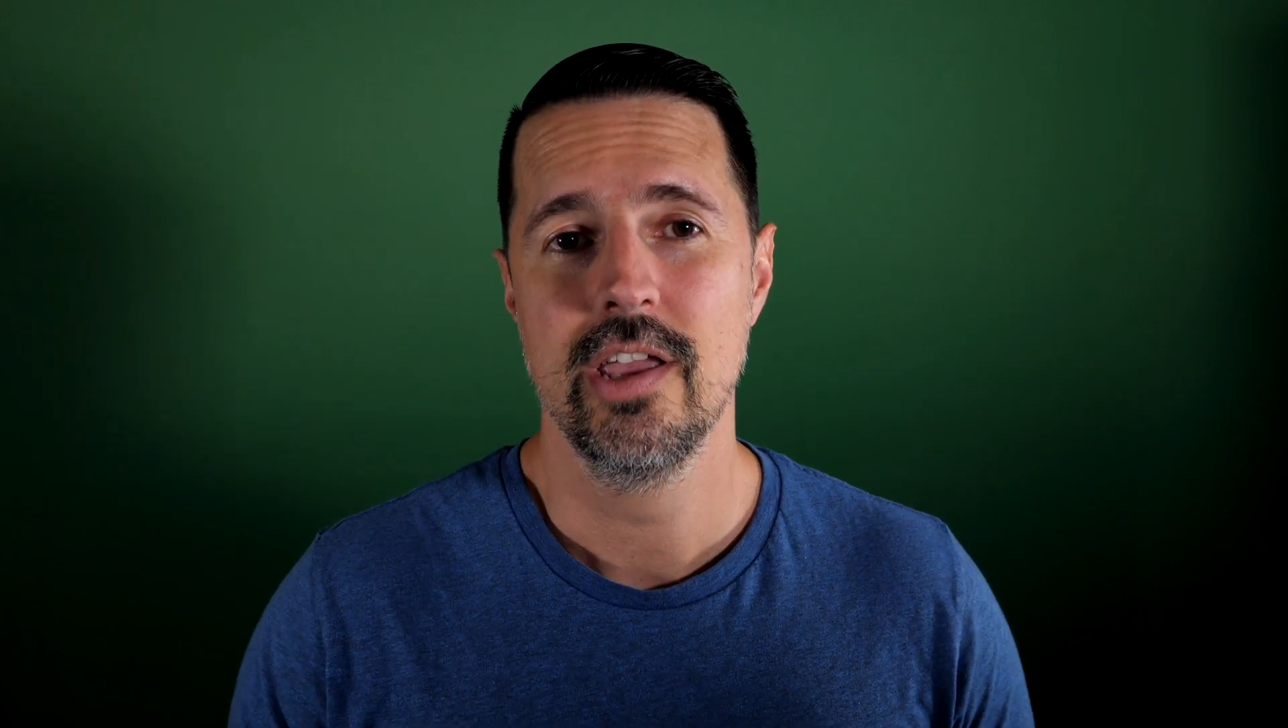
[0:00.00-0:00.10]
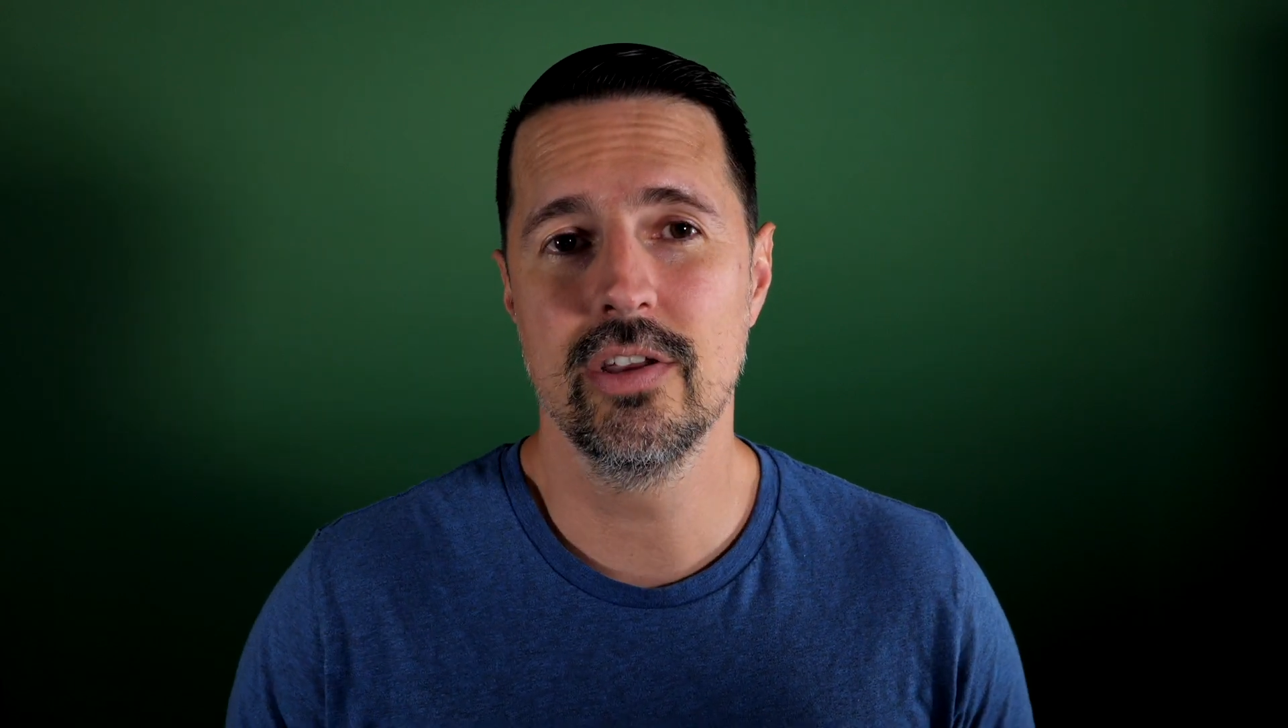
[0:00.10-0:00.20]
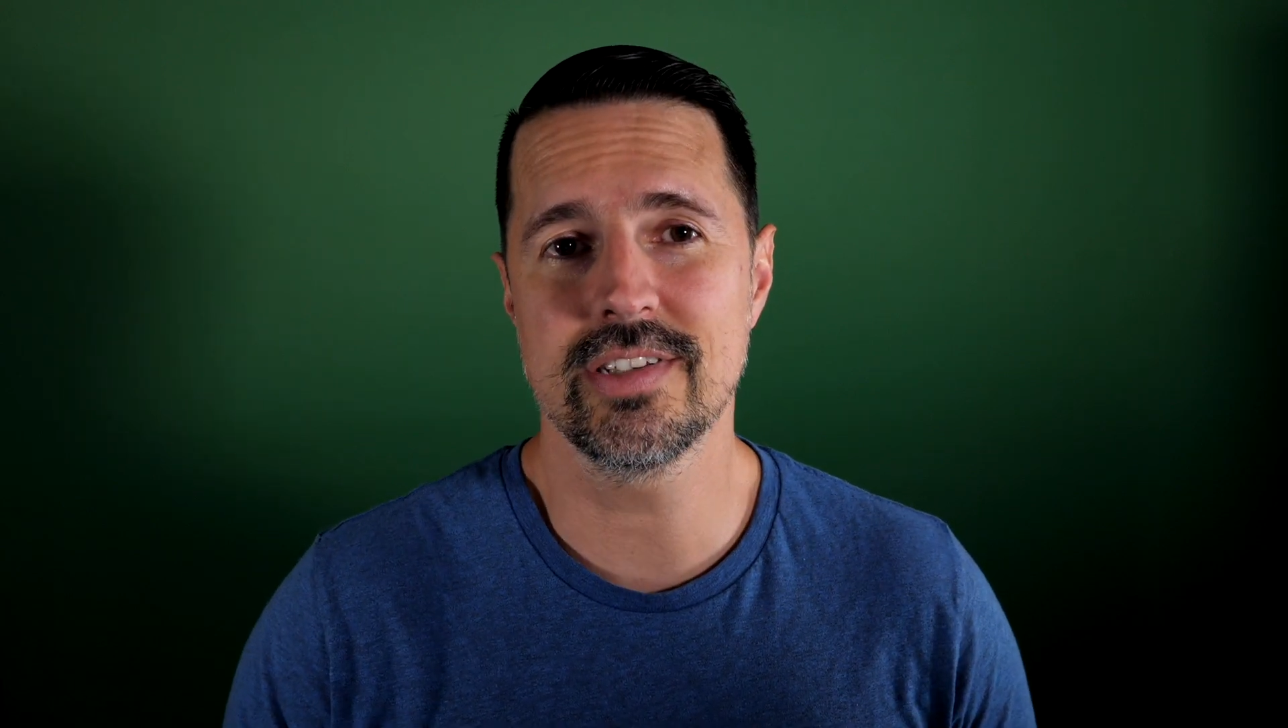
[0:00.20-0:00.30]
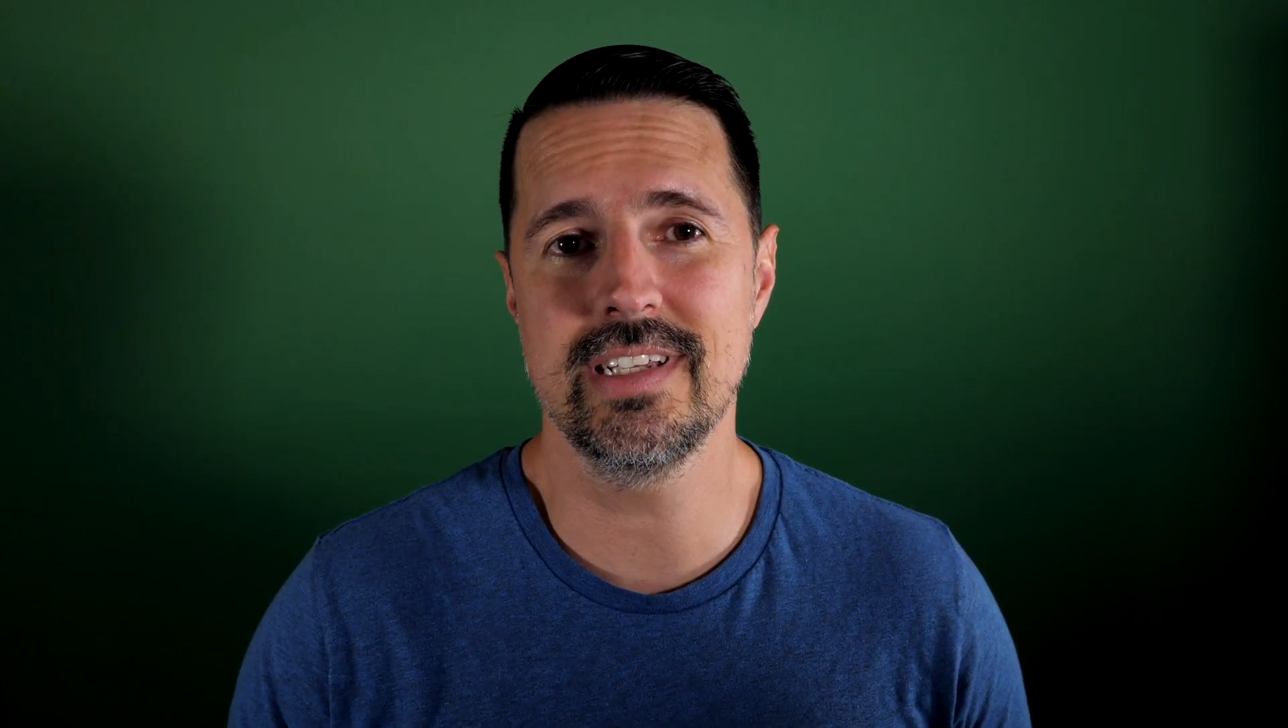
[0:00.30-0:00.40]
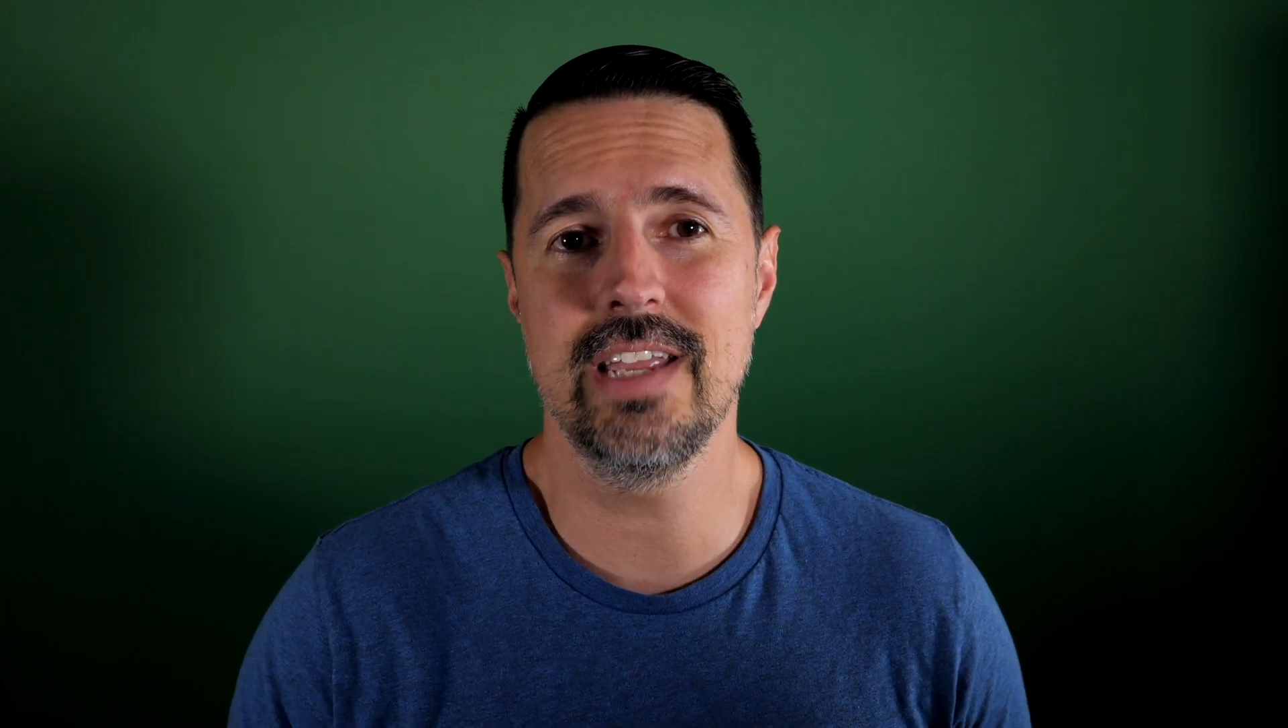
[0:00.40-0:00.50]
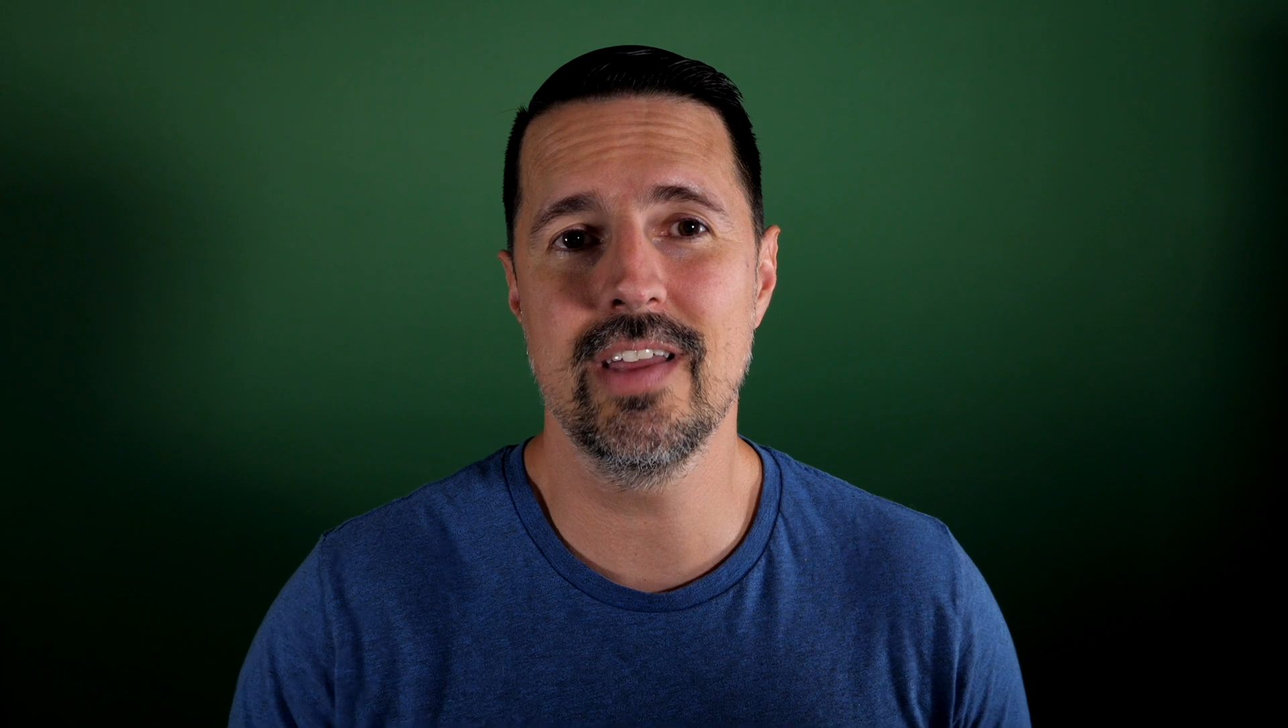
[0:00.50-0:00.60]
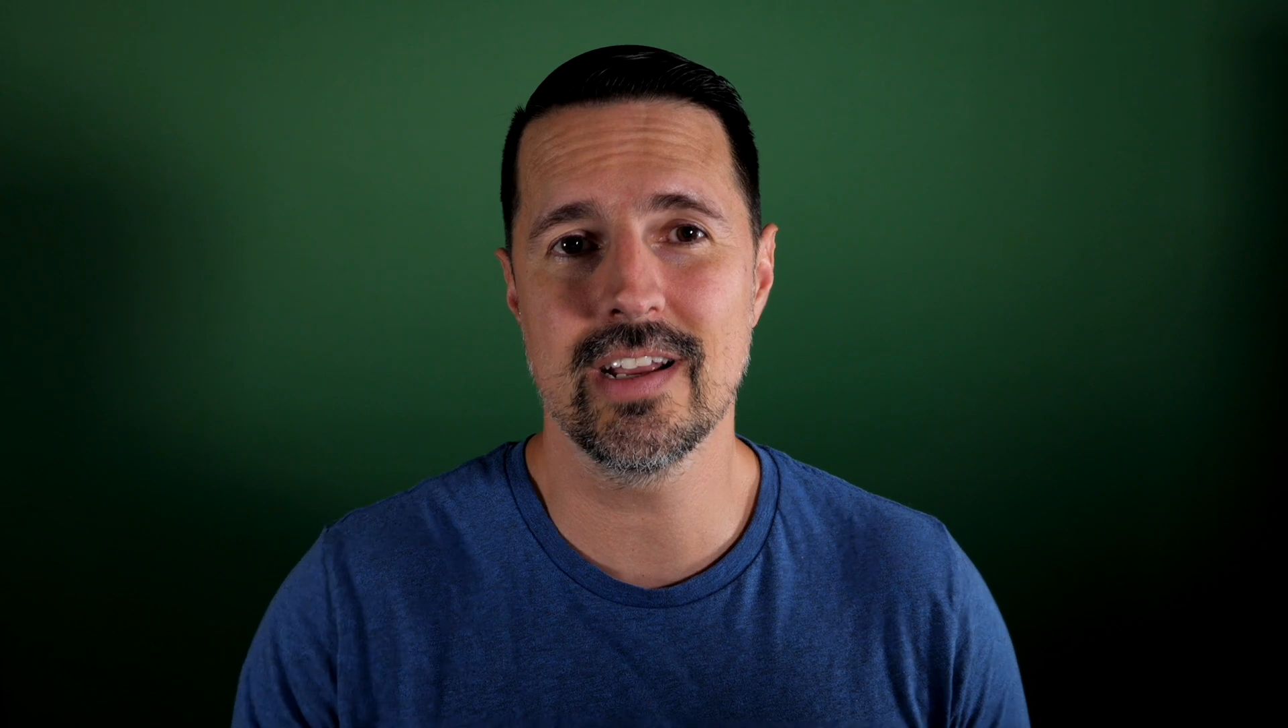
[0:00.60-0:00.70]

you'll see that